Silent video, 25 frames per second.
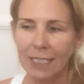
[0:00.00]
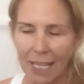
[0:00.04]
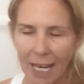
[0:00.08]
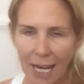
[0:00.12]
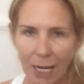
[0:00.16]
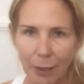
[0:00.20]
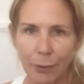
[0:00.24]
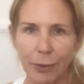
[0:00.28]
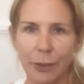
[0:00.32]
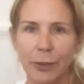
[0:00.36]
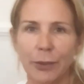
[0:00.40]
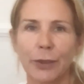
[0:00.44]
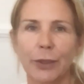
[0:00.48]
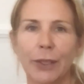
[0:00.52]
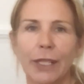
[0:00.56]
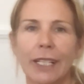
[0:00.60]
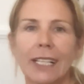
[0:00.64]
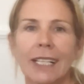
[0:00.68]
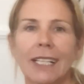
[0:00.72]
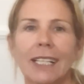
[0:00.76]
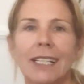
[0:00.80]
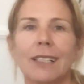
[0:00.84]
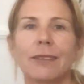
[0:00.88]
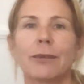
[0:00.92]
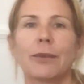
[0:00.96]
Like, we're all
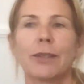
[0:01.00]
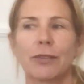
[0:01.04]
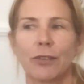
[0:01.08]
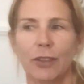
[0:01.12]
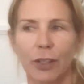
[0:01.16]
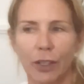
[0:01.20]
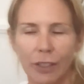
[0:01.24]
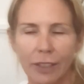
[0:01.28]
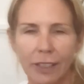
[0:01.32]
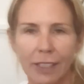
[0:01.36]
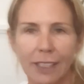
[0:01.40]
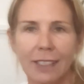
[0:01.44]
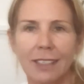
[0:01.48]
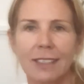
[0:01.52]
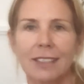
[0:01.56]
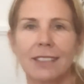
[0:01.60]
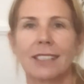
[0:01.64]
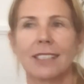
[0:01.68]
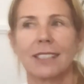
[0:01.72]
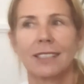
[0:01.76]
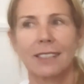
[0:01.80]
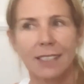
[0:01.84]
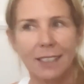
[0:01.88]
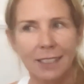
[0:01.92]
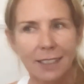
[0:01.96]
here. We've got this.
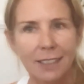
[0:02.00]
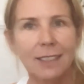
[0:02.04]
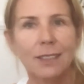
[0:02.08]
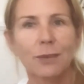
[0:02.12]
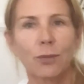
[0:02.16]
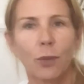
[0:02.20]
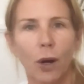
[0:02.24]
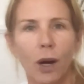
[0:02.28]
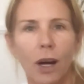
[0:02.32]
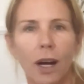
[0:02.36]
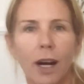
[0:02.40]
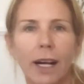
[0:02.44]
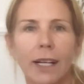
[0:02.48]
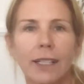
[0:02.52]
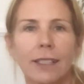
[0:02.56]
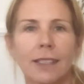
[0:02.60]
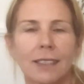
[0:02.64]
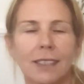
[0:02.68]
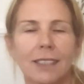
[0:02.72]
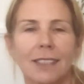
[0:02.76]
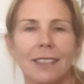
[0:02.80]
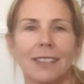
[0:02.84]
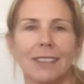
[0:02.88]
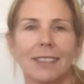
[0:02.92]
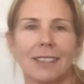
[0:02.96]
This is why.
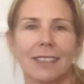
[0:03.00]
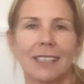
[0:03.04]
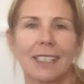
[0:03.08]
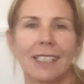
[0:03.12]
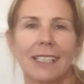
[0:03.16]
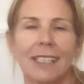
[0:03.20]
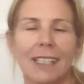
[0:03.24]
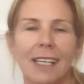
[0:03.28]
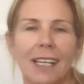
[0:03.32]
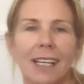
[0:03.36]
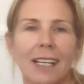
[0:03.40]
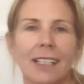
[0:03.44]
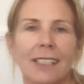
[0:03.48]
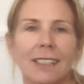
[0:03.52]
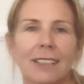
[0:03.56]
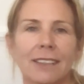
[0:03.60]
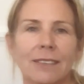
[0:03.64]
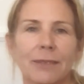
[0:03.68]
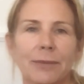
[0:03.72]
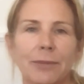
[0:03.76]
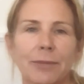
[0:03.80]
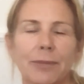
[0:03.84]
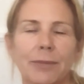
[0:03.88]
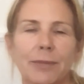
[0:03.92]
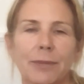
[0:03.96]
Yeah,
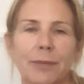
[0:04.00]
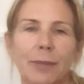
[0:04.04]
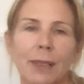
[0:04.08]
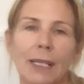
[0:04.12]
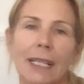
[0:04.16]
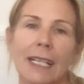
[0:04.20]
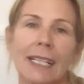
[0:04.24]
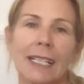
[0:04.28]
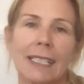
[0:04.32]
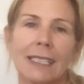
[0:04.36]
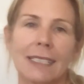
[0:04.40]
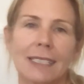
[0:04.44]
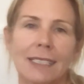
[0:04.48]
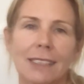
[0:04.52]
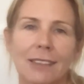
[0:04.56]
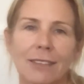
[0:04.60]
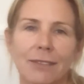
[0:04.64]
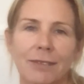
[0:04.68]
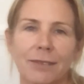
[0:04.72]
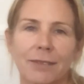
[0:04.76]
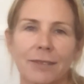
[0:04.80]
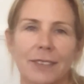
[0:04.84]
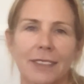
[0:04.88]
please.